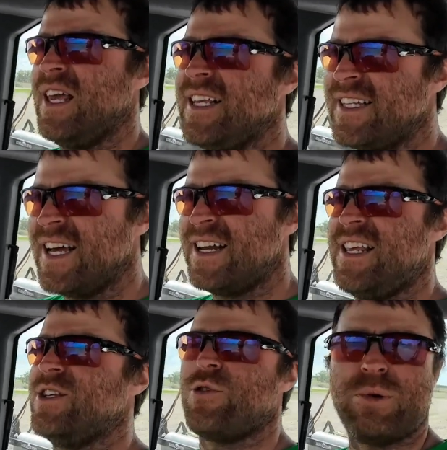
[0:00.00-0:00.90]
he said
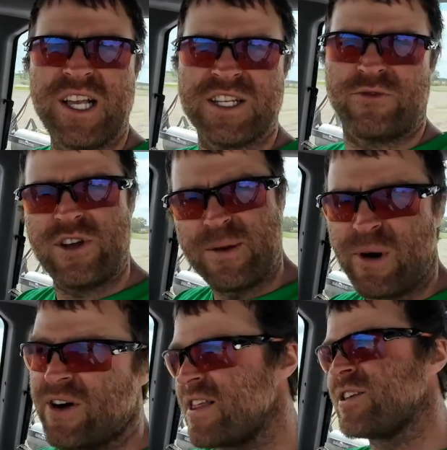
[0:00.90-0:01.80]
he's replaced 3 of them
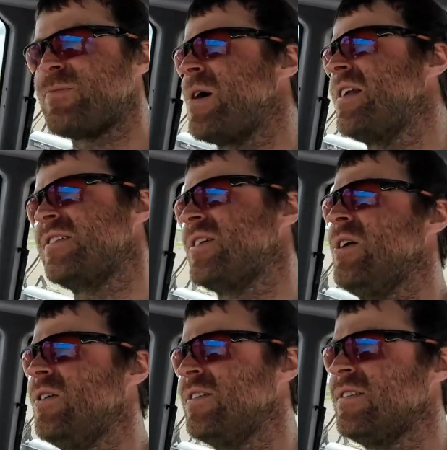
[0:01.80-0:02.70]
already this spring, so